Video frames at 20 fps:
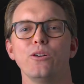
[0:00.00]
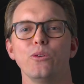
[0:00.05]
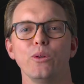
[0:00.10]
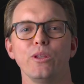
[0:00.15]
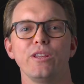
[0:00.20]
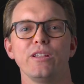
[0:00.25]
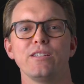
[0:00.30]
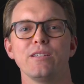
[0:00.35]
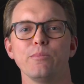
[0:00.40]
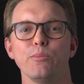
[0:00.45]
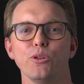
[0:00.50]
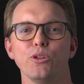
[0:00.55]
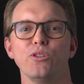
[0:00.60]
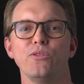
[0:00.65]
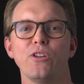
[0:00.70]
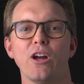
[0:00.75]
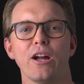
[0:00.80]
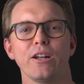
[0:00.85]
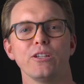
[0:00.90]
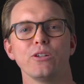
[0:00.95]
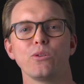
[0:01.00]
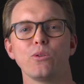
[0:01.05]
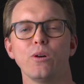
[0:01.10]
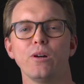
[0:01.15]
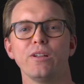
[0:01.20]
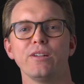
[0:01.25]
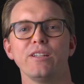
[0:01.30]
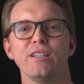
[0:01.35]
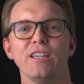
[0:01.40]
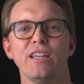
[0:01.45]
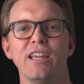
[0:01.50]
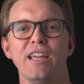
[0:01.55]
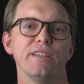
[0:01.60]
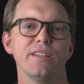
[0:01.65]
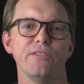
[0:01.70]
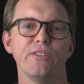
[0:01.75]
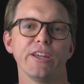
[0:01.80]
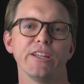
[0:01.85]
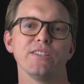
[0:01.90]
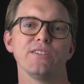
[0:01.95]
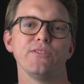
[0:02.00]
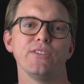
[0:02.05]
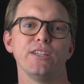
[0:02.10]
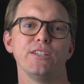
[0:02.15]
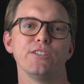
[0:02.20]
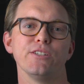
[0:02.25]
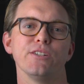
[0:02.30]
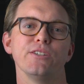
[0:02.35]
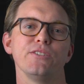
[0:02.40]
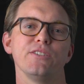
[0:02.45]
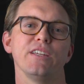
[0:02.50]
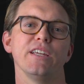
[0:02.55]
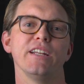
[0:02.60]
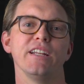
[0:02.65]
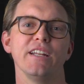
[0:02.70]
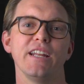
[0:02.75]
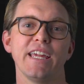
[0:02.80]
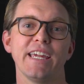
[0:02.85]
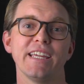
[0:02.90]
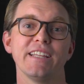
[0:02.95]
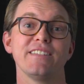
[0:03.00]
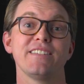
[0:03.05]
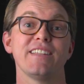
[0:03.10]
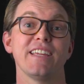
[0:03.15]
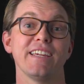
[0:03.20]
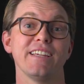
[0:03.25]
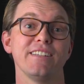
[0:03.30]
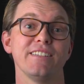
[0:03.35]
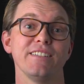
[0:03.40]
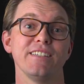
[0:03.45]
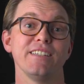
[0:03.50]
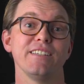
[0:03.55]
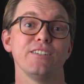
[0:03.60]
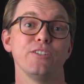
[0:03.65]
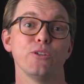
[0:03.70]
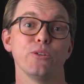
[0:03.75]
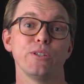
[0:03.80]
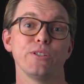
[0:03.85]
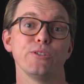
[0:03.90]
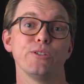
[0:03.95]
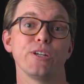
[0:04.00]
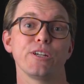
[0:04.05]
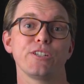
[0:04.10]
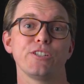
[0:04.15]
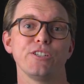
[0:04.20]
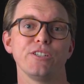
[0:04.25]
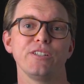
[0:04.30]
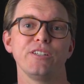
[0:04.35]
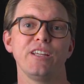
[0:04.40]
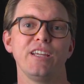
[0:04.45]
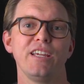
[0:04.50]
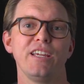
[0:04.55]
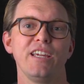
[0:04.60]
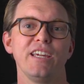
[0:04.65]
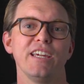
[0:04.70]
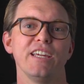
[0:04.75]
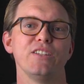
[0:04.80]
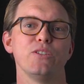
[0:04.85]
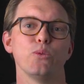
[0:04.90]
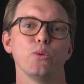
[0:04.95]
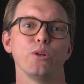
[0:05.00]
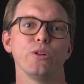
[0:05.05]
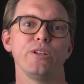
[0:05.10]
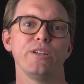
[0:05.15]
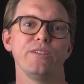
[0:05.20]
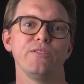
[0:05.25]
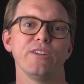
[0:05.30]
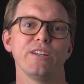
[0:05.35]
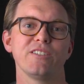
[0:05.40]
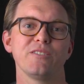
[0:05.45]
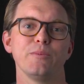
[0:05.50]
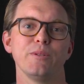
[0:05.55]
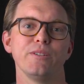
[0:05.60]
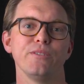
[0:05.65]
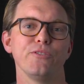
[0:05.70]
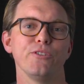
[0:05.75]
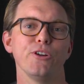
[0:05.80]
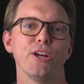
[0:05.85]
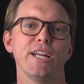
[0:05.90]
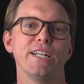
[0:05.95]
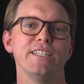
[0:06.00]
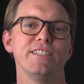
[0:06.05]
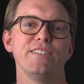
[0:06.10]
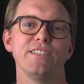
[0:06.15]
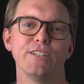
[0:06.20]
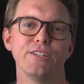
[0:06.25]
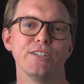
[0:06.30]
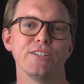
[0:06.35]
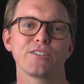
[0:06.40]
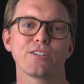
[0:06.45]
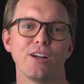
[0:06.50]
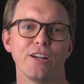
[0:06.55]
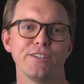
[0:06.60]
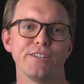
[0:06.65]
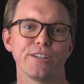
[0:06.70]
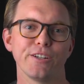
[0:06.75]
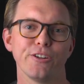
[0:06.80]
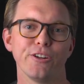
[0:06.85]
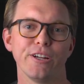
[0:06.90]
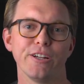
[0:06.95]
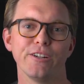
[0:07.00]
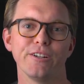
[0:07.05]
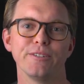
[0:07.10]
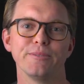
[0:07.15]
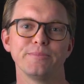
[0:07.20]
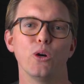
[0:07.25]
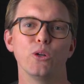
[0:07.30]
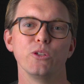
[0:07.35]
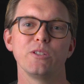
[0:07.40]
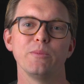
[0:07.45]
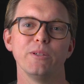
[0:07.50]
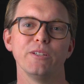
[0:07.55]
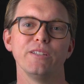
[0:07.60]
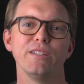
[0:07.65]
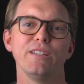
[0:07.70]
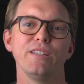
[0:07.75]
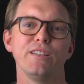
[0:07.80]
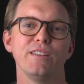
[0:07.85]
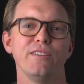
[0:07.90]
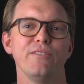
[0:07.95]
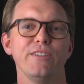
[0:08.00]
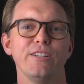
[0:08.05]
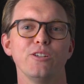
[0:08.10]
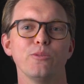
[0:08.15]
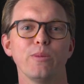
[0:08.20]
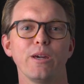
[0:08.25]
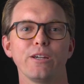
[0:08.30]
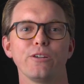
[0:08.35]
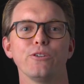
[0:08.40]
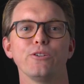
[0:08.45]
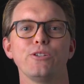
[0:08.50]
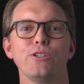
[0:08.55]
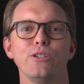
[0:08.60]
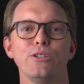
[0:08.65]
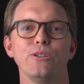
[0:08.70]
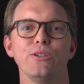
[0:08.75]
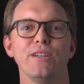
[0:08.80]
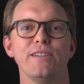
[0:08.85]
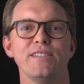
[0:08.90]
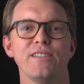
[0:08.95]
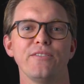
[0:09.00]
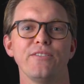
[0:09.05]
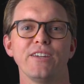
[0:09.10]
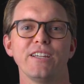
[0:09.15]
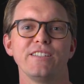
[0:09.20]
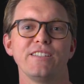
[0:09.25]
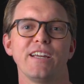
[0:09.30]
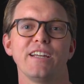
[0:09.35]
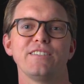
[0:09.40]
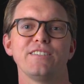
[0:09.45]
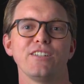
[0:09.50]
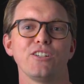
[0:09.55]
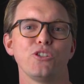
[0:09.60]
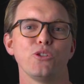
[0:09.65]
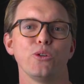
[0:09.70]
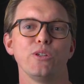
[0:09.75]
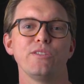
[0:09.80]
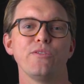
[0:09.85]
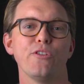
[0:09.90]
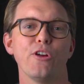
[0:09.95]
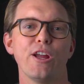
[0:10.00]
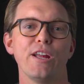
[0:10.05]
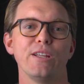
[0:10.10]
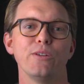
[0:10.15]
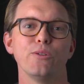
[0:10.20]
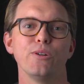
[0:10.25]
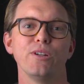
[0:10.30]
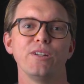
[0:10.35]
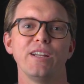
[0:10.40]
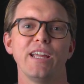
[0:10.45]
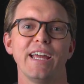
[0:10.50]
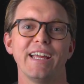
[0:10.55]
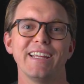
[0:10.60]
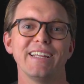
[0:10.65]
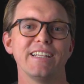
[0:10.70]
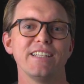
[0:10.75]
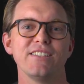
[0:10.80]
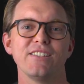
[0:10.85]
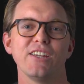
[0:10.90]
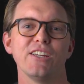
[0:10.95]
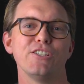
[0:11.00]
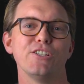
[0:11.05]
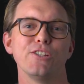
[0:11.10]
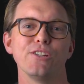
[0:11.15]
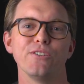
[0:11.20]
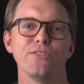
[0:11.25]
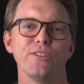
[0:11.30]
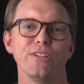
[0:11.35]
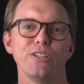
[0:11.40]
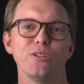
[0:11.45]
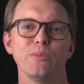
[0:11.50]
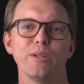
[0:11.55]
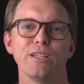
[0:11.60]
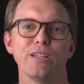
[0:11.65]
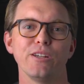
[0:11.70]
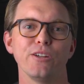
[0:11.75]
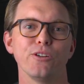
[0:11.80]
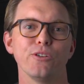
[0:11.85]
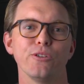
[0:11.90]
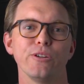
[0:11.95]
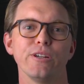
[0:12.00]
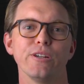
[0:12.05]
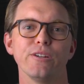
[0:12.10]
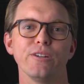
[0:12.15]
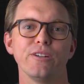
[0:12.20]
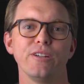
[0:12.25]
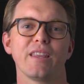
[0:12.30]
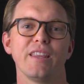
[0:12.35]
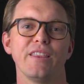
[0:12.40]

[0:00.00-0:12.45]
With its improved audio quality, advanced features, and enhanced handling noise reduction, It's a worthy investment for any serious content creator. Ultimately, the Video Micro 2 is a fantastic choice for anyone at any stage in their video making career.